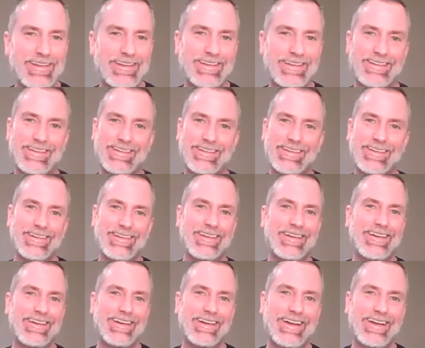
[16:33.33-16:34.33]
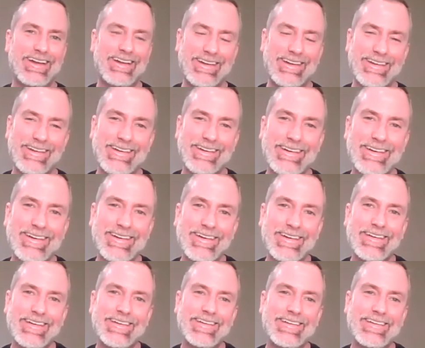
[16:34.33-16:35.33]

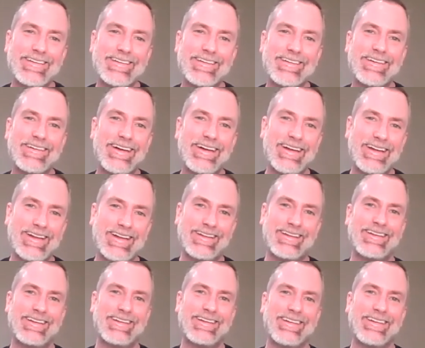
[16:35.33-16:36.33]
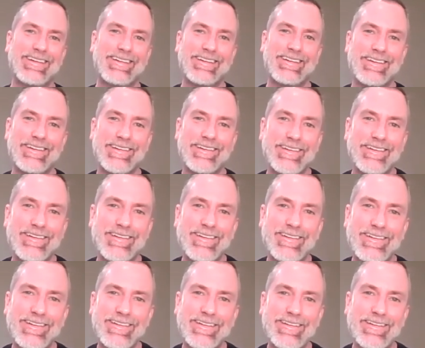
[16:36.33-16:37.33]

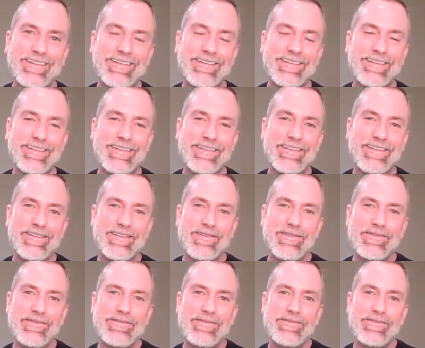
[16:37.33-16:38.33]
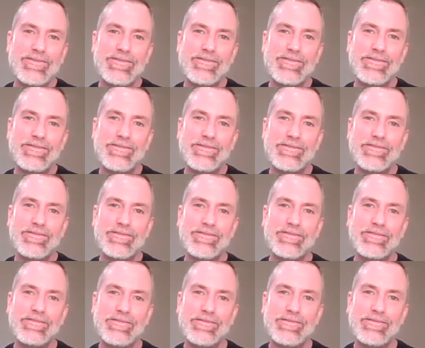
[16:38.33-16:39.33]

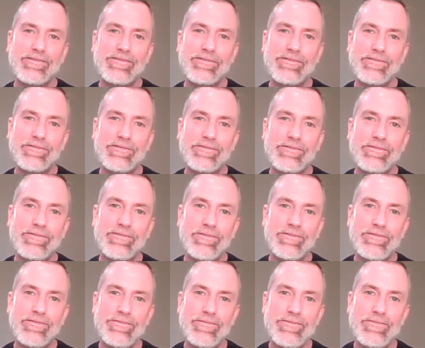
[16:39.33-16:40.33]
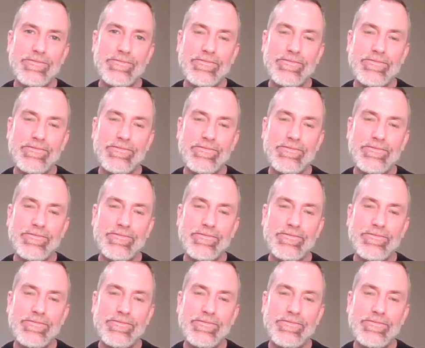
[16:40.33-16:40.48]
This person isn't speaking.